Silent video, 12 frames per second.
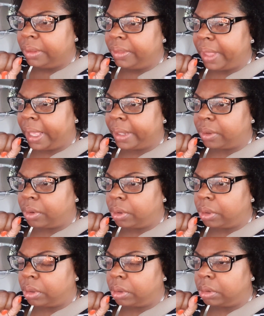that
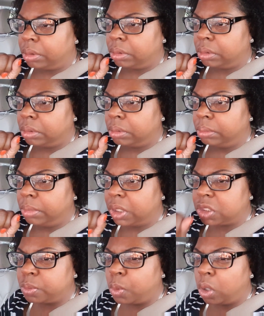are
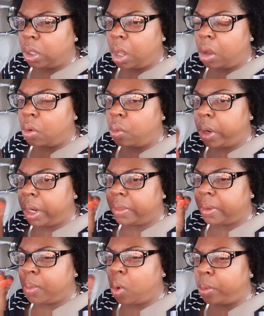much more long wear.
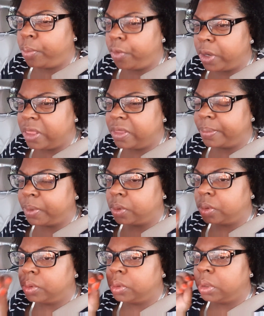They're more
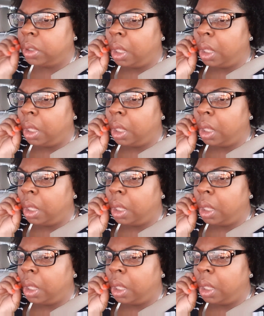breathable.